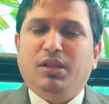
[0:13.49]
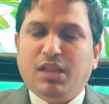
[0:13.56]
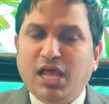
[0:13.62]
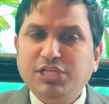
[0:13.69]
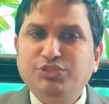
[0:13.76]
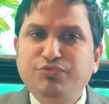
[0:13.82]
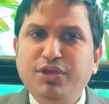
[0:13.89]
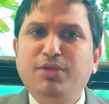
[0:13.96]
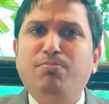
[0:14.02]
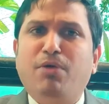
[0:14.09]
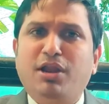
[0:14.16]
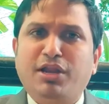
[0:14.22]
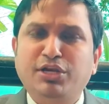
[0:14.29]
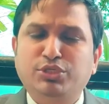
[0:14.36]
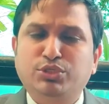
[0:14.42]
Last week,
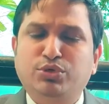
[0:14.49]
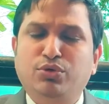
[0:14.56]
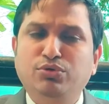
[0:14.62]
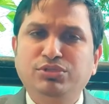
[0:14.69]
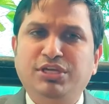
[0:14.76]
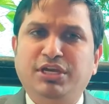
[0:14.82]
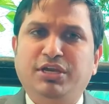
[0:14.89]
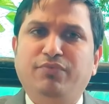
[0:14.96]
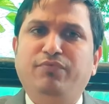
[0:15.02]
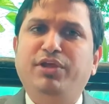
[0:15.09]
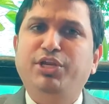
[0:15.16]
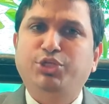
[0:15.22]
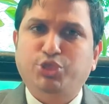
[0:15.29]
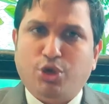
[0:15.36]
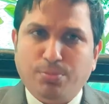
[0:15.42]
markets closed at a
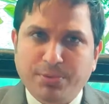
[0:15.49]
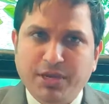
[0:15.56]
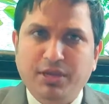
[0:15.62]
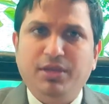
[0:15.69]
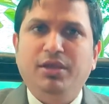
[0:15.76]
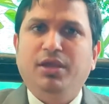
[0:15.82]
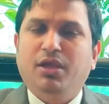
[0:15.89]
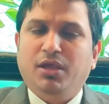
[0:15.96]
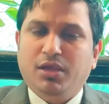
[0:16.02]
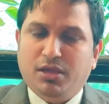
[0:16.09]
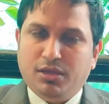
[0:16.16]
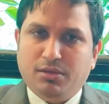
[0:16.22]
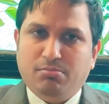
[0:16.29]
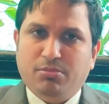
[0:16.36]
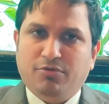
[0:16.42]
very choppy
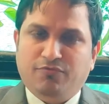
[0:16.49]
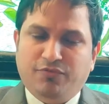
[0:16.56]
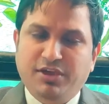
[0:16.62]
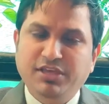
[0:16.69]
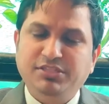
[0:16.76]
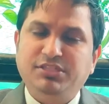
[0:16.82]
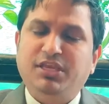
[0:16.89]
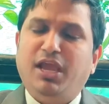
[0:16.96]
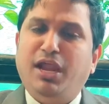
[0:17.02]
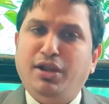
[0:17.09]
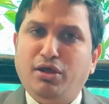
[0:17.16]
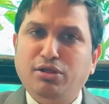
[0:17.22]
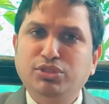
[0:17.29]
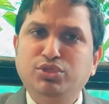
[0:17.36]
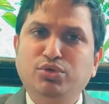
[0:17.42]
phase,
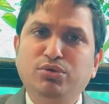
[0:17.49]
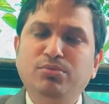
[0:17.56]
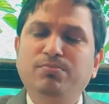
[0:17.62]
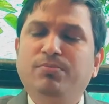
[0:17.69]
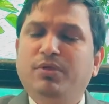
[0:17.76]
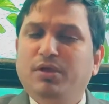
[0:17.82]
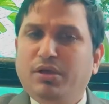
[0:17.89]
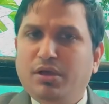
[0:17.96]
and also